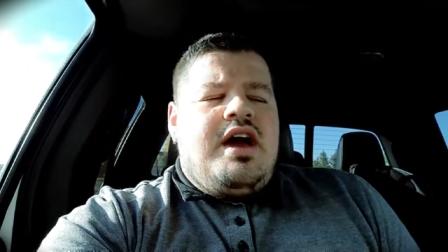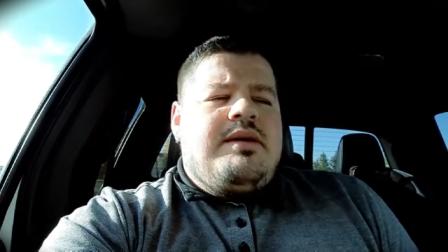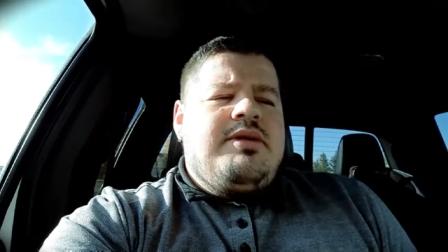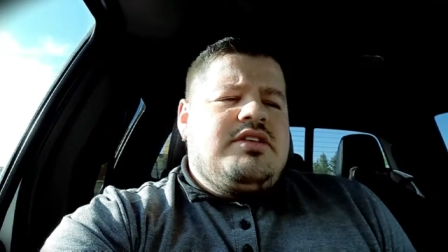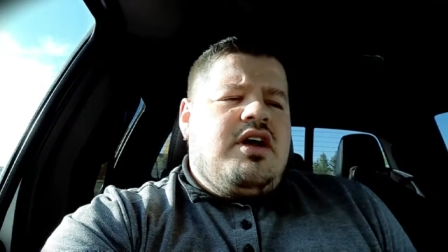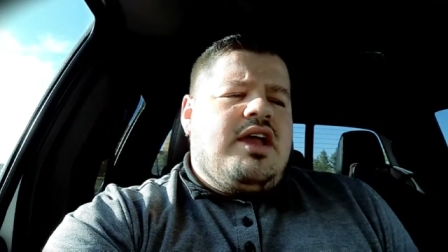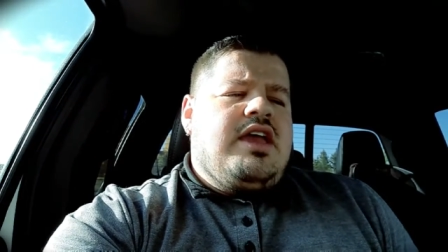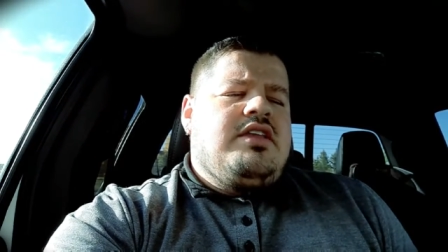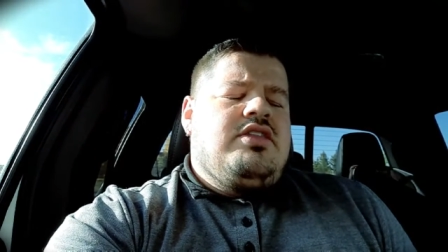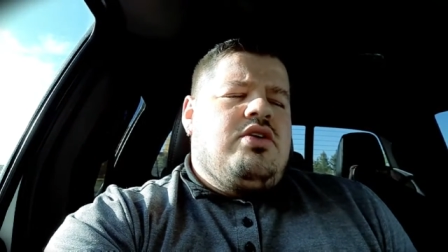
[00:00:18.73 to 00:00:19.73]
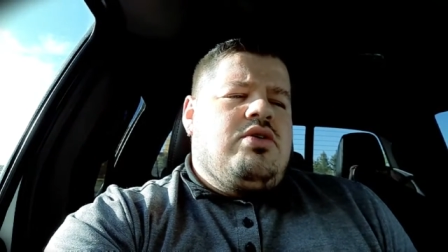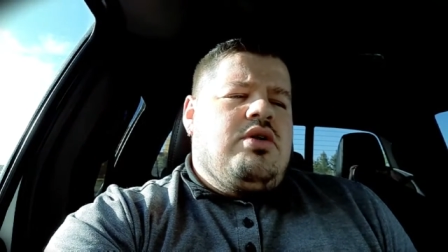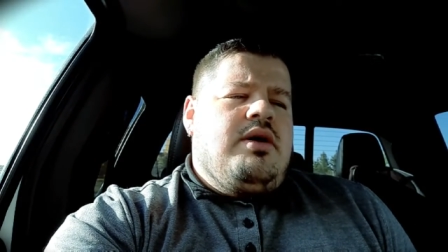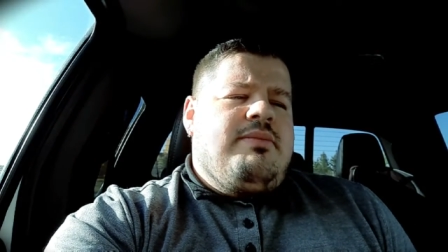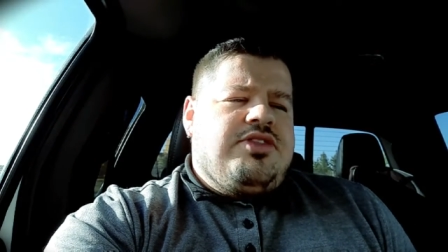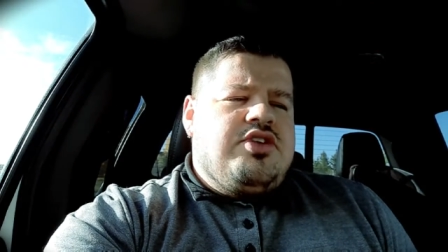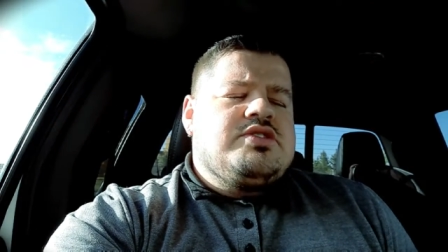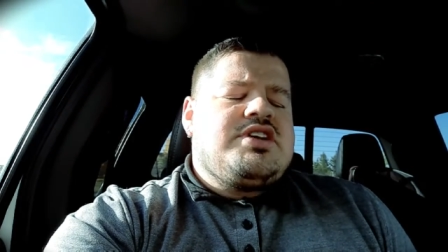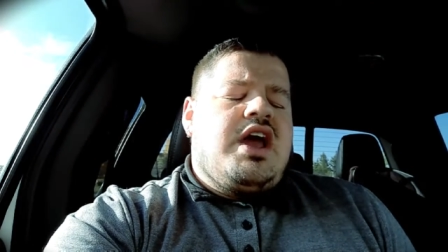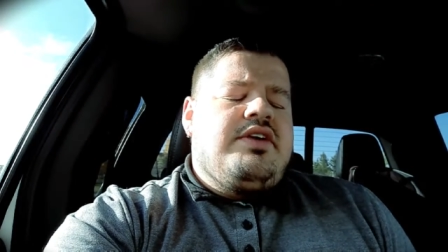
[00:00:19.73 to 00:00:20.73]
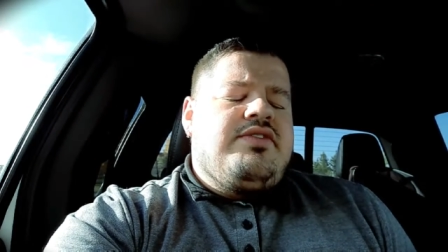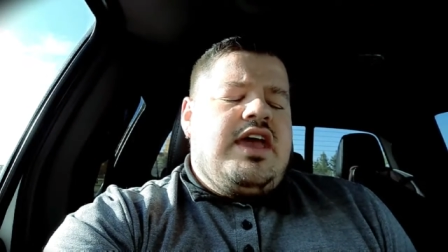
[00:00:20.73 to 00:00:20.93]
I'm not talking, though, about those kind of